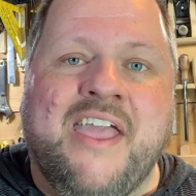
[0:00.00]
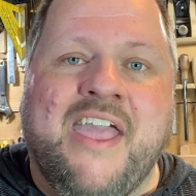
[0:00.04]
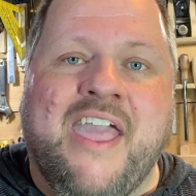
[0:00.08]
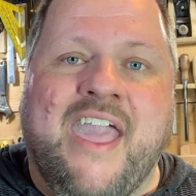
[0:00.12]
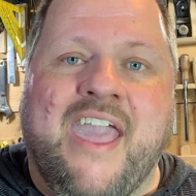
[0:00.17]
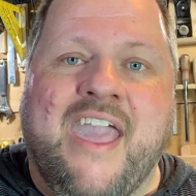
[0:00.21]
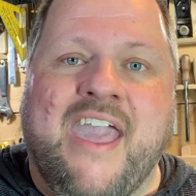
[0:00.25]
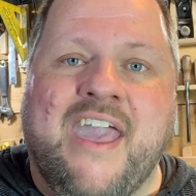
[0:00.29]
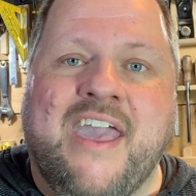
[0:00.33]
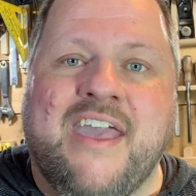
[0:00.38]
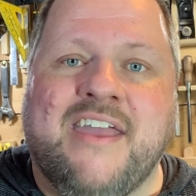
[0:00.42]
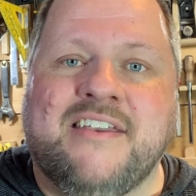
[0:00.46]

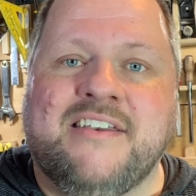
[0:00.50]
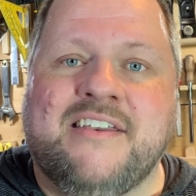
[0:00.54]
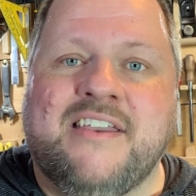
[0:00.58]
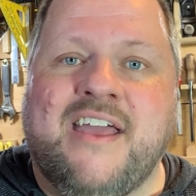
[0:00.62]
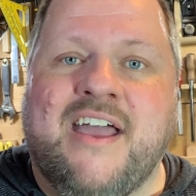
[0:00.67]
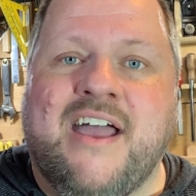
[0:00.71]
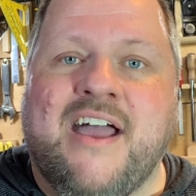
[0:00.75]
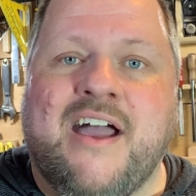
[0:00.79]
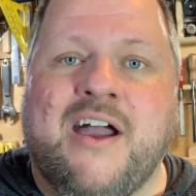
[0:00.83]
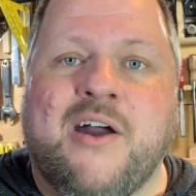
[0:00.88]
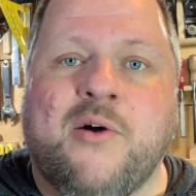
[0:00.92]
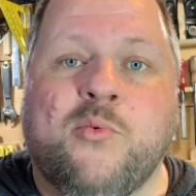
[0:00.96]
And
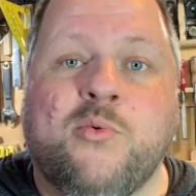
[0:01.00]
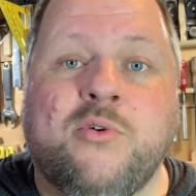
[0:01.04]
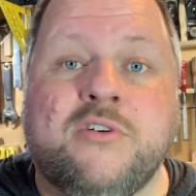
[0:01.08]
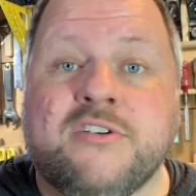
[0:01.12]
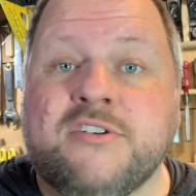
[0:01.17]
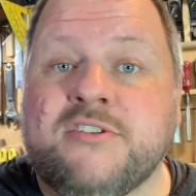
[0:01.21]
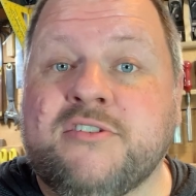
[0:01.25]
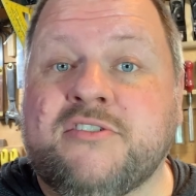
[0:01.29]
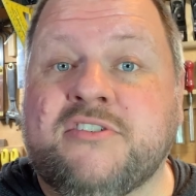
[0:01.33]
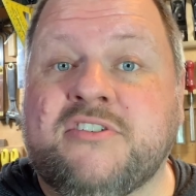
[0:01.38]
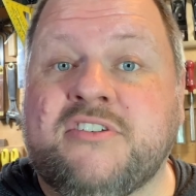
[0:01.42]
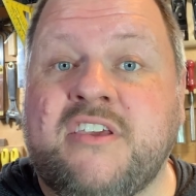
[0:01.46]

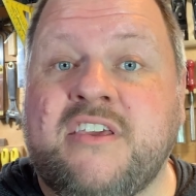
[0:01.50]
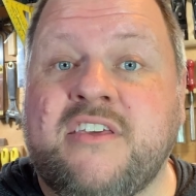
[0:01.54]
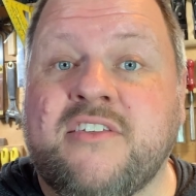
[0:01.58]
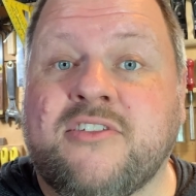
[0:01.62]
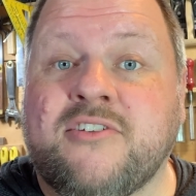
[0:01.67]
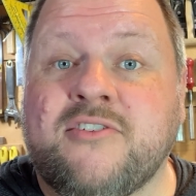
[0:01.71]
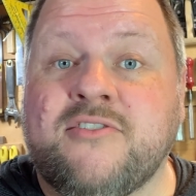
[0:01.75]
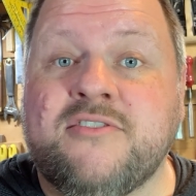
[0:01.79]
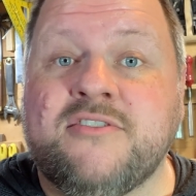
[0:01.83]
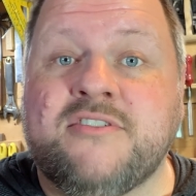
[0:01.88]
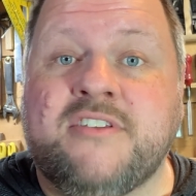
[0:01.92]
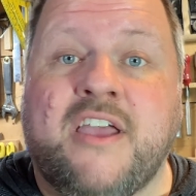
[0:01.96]
we'll see you
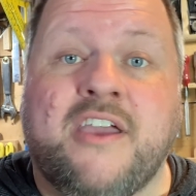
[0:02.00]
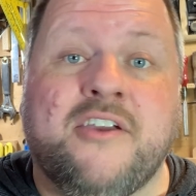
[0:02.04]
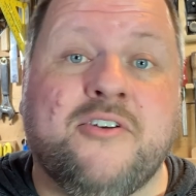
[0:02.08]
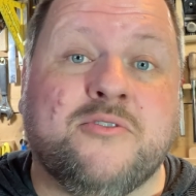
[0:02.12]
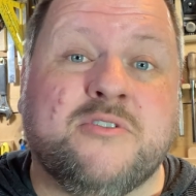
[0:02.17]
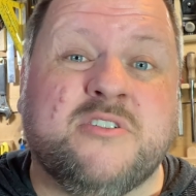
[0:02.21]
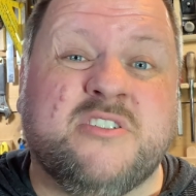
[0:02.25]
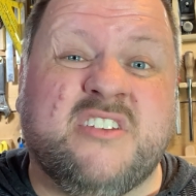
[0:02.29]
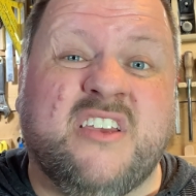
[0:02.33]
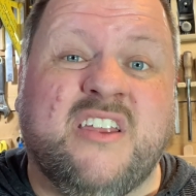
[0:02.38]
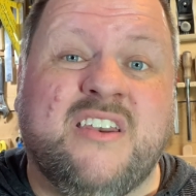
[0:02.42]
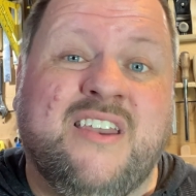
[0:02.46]
Thursday
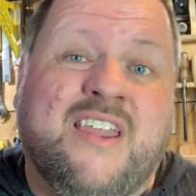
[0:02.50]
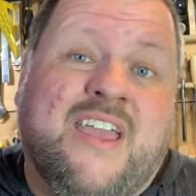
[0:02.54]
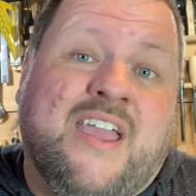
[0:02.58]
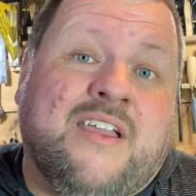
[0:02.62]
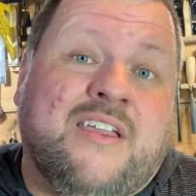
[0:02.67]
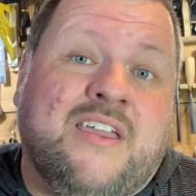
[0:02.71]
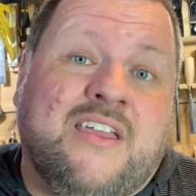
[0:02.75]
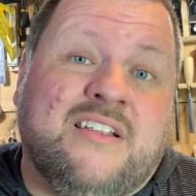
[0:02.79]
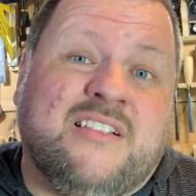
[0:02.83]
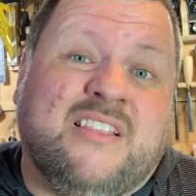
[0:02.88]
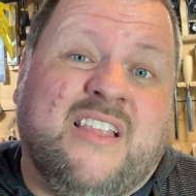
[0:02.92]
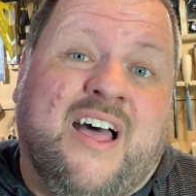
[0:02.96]
or
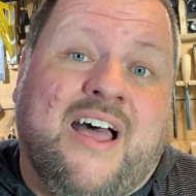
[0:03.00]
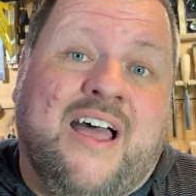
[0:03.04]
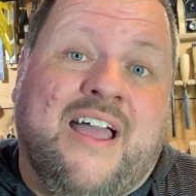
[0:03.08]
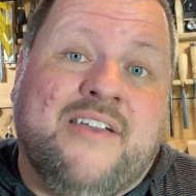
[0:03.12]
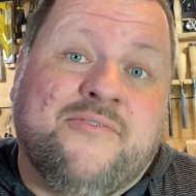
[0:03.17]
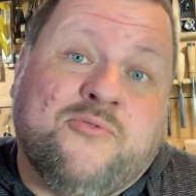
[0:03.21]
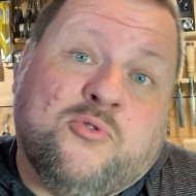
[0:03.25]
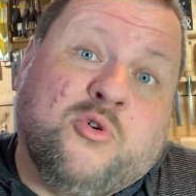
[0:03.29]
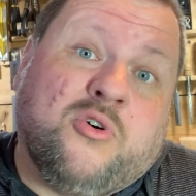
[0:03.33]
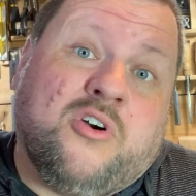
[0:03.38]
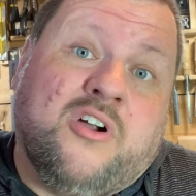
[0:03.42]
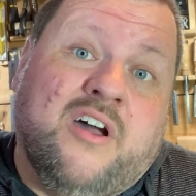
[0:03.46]
Sunday
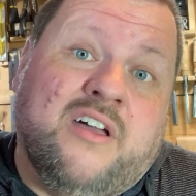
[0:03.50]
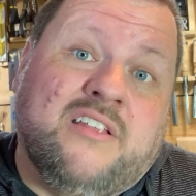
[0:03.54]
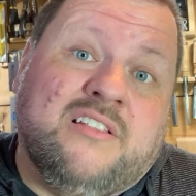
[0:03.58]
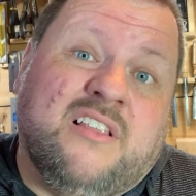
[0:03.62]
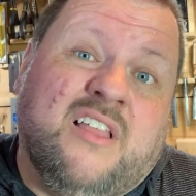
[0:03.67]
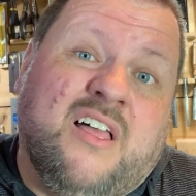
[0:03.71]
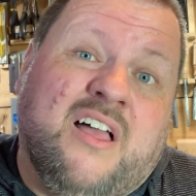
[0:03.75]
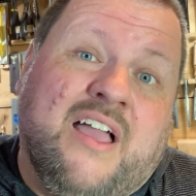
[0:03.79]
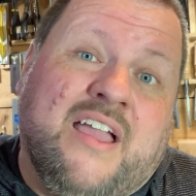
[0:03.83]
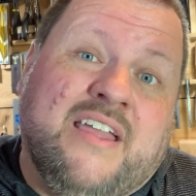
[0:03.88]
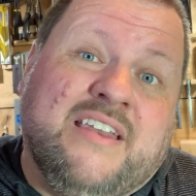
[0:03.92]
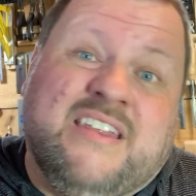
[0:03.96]
live or
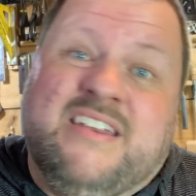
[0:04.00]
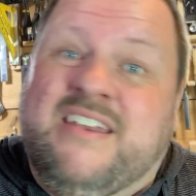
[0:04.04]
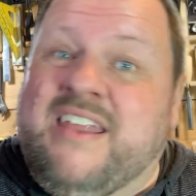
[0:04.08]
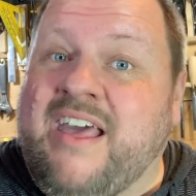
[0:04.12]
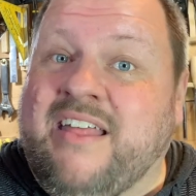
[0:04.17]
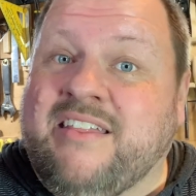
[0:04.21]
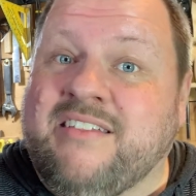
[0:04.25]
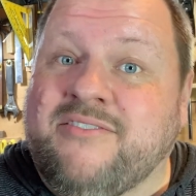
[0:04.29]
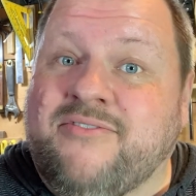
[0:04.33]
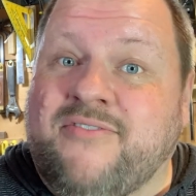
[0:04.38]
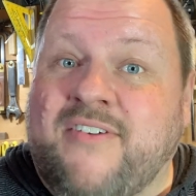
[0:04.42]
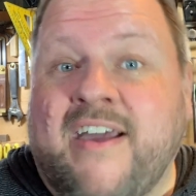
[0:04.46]
online in
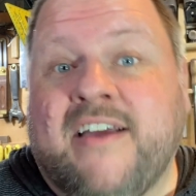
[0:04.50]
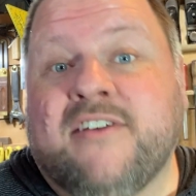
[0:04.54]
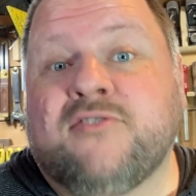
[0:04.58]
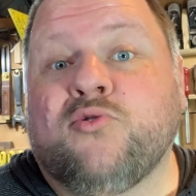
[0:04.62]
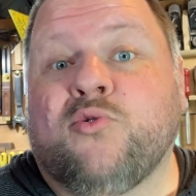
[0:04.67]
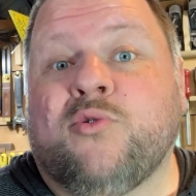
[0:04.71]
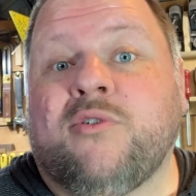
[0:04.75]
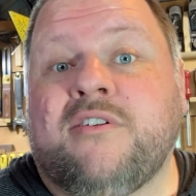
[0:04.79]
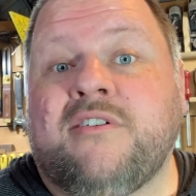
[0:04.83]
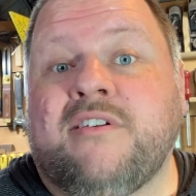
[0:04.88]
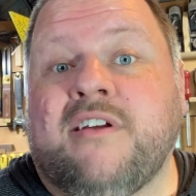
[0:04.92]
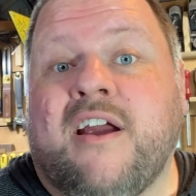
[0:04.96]
Halifax
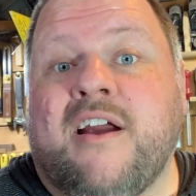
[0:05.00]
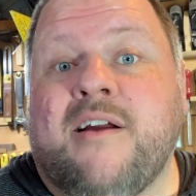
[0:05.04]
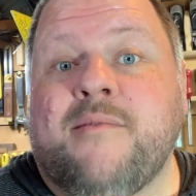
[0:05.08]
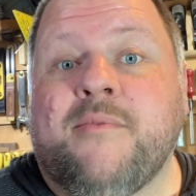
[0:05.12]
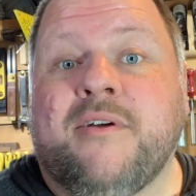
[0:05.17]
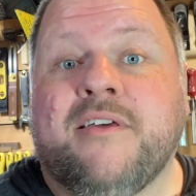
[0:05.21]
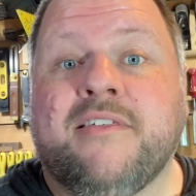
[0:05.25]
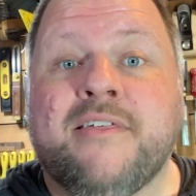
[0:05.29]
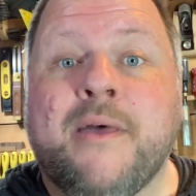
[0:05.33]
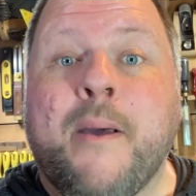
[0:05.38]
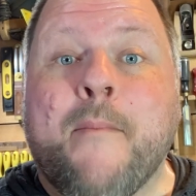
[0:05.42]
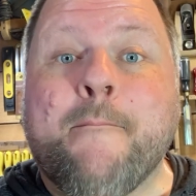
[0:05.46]
or in
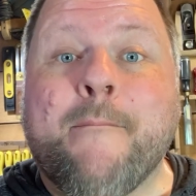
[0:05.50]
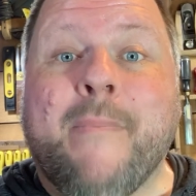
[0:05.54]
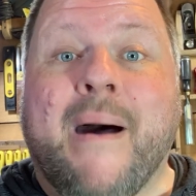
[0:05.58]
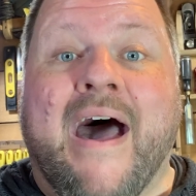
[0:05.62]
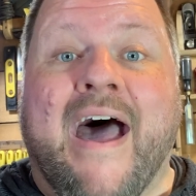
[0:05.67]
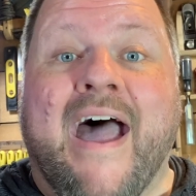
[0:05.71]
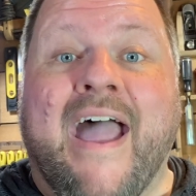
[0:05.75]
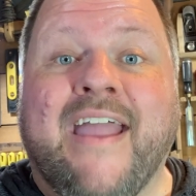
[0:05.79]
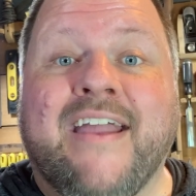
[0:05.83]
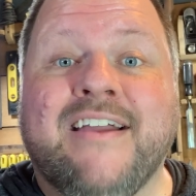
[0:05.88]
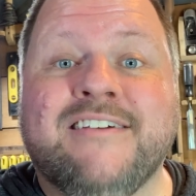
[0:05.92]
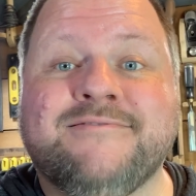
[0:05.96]
Dartmouth.
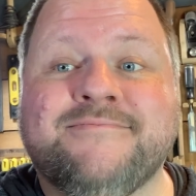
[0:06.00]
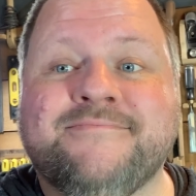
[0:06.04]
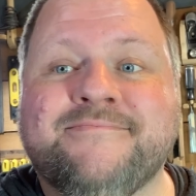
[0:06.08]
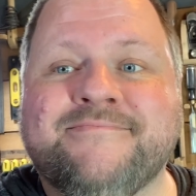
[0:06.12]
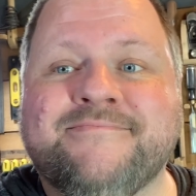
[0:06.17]
Bye.